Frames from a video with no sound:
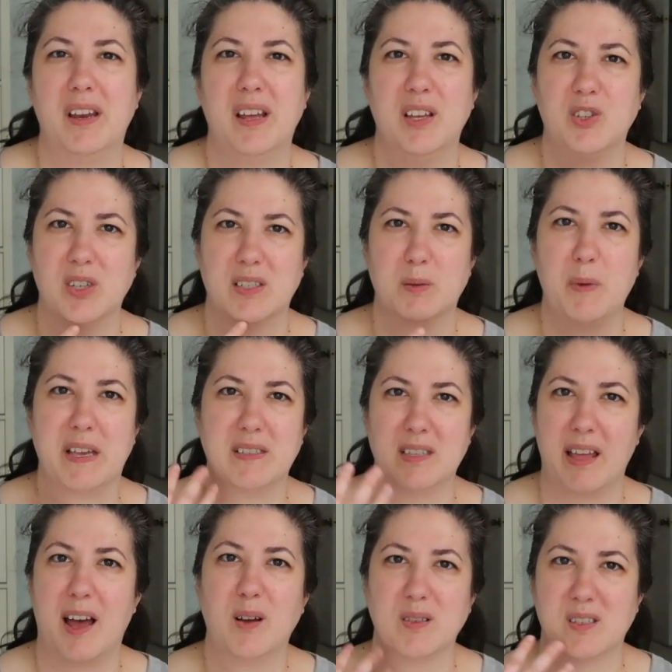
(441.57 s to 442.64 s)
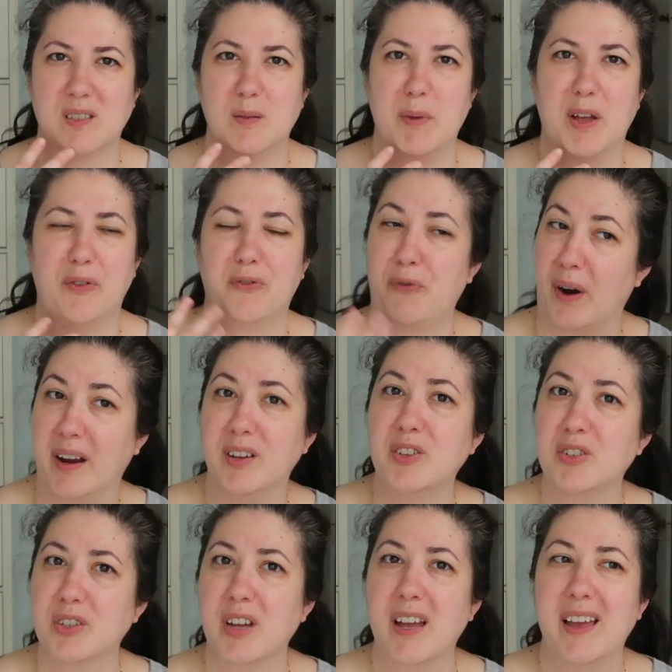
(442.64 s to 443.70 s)
It just makes the house smell
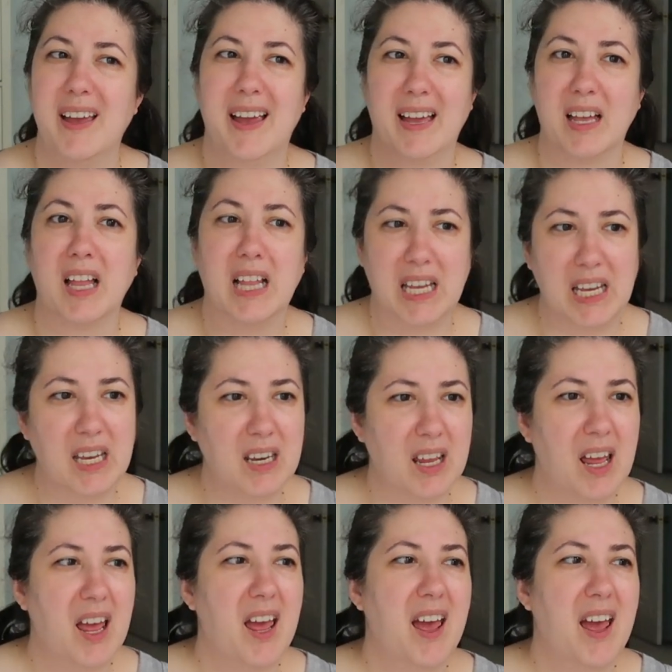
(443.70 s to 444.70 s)
fresh and clean.